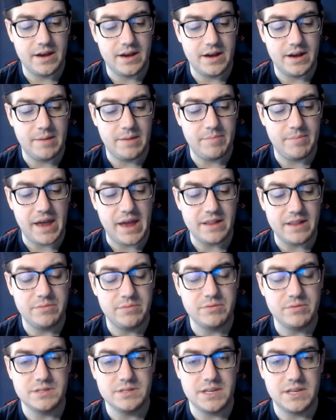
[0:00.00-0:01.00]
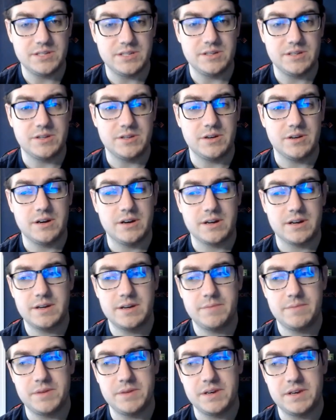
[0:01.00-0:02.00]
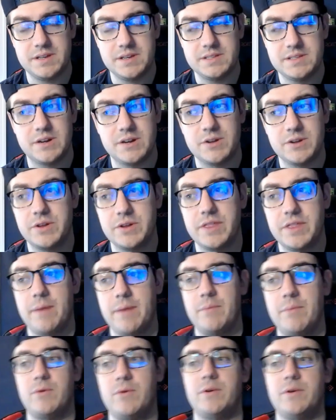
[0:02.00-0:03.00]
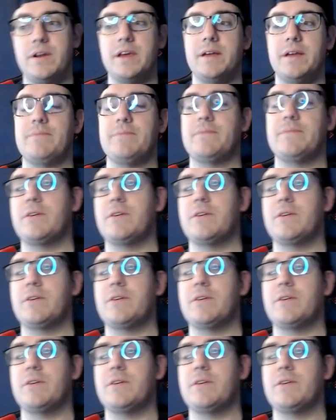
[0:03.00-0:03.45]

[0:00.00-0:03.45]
Um, Natalie pulls Tasia to talk because earlier that morning,